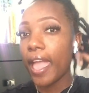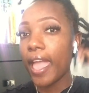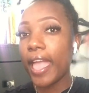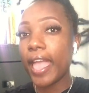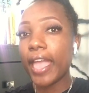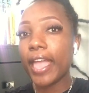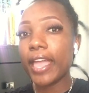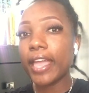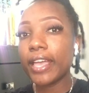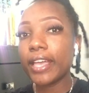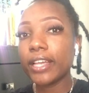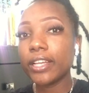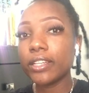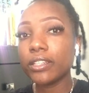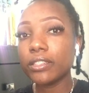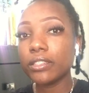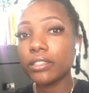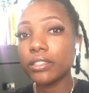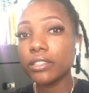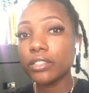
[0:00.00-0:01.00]

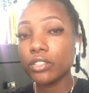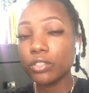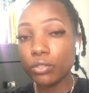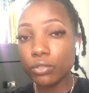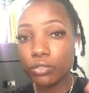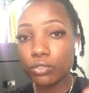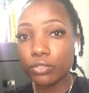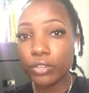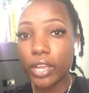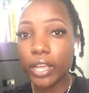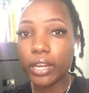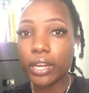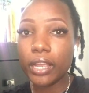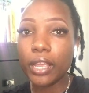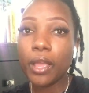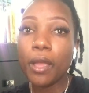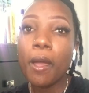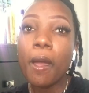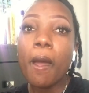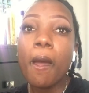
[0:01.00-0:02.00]
and two-strand
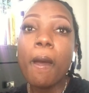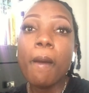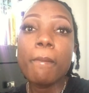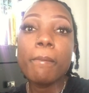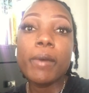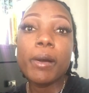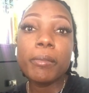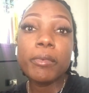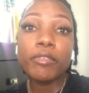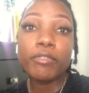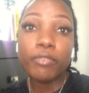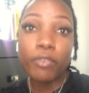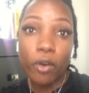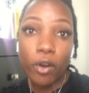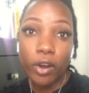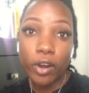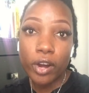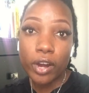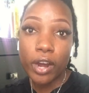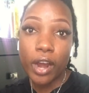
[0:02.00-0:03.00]
it. But
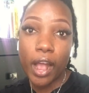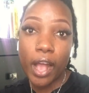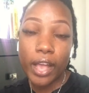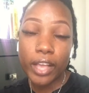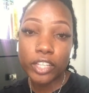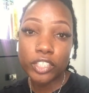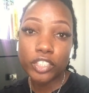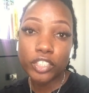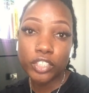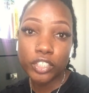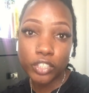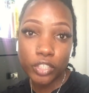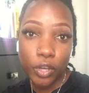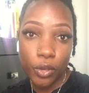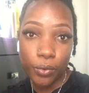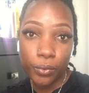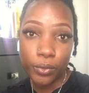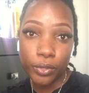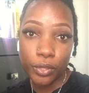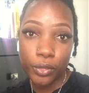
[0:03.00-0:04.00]
before I
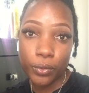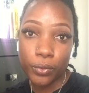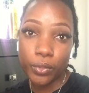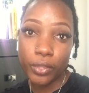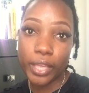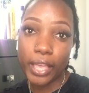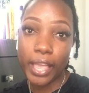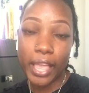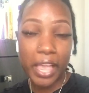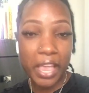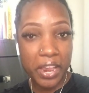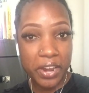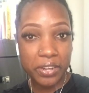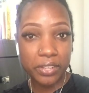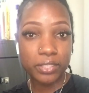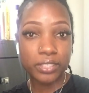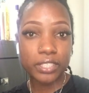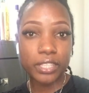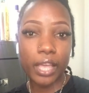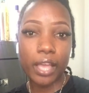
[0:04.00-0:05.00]
show you the
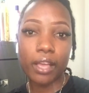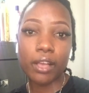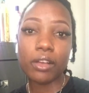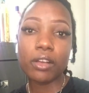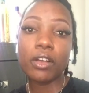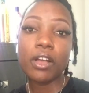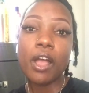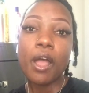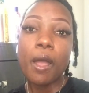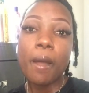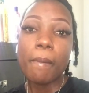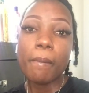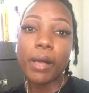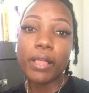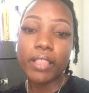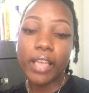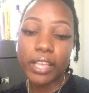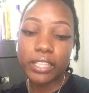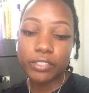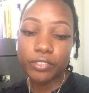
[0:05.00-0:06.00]
hairstyle, my
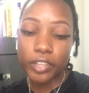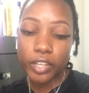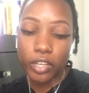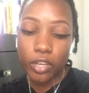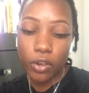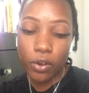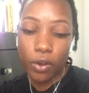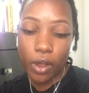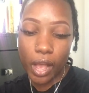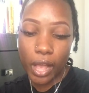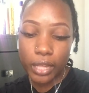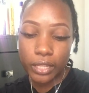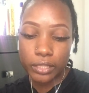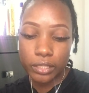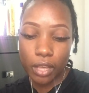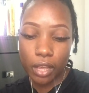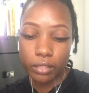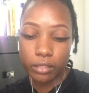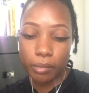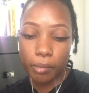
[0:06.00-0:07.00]
last video I
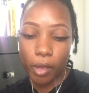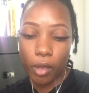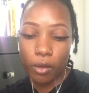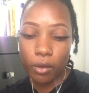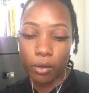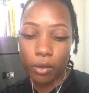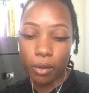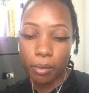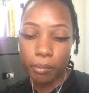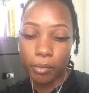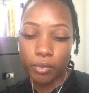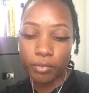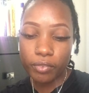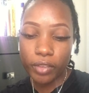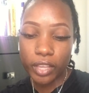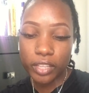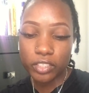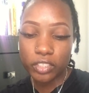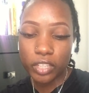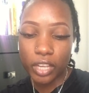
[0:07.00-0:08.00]
talked about
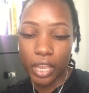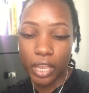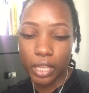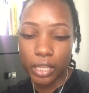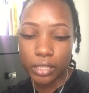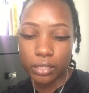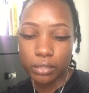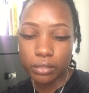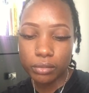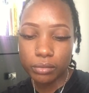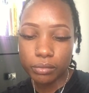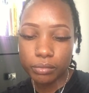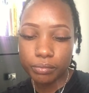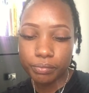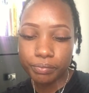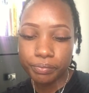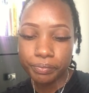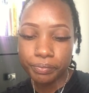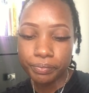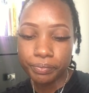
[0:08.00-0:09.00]
Jane,
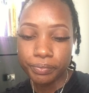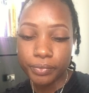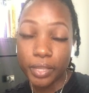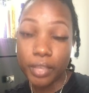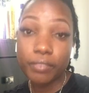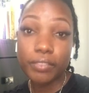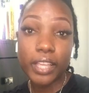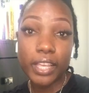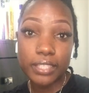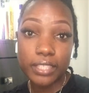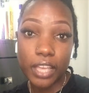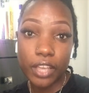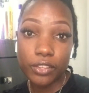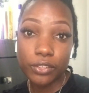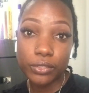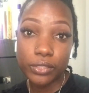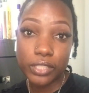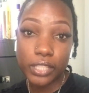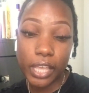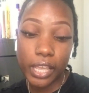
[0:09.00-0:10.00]
if that's how
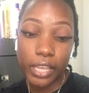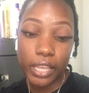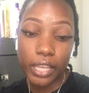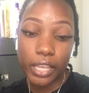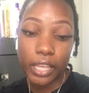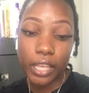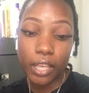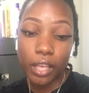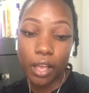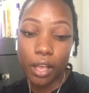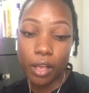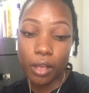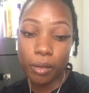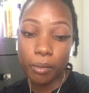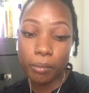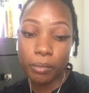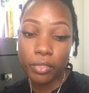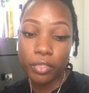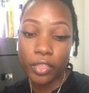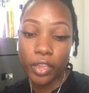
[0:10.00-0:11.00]
you say it,
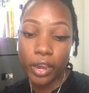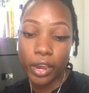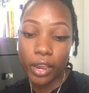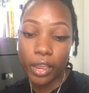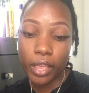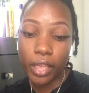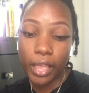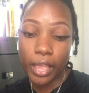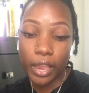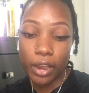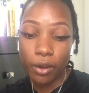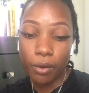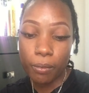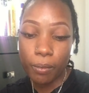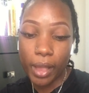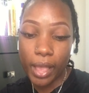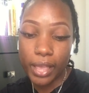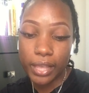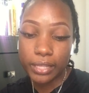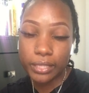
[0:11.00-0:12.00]
their hair
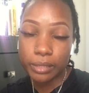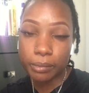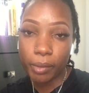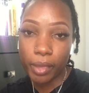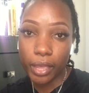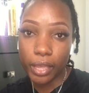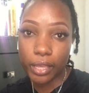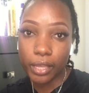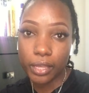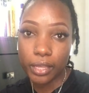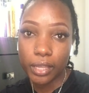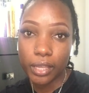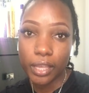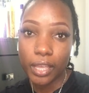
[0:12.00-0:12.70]
wax paint.